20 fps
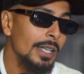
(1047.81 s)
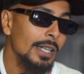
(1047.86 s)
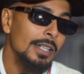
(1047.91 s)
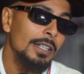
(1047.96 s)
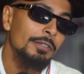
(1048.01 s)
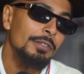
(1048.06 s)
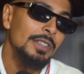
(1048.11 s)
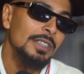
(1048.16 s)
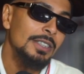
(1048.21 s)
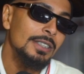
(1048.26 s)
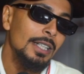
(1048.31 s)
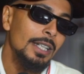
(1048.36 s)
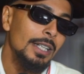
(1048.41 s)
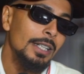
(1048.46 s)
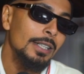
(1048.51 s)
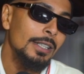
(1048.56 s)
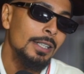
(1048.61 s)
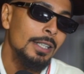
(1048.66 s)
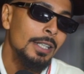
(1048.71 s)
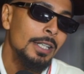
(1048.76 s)
And if
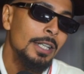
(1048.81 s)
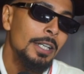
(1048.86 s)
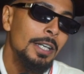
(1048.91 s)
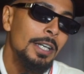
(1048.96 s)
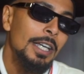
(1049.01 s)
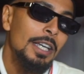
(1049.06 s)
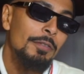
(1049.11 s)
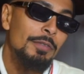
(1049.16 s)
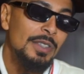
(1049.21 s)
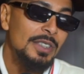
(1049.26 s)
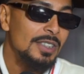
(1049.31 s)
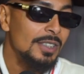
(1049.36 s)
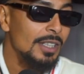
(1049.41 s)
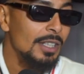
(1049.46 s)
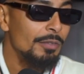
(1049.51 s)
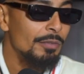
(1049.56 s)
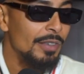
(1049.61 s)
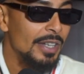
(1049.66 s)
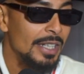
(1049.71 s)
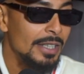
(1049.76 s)
it's an
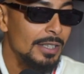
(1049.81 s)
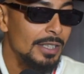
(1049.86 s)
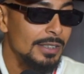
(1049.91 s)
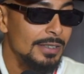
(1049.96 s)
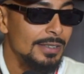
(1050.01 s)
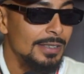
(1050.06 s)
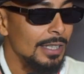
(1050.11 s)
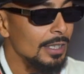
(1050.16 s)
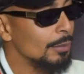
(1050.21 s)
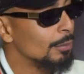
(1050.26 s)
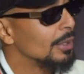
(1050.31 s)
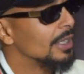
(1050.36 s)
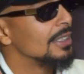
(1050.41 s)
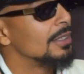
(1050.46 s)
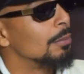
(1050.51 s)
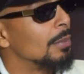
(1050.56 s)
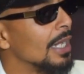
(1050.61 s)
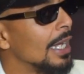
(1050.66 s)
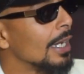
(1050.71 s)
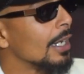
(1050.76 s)
event that celebrates
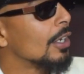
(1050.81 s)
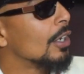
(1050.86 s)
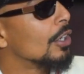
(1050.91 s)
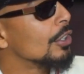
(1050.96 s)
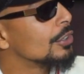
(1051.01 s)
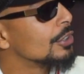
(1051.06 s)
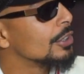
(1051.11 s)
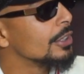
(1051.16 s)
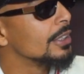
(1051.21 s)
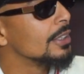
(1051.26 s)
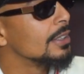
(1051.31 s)
black culture,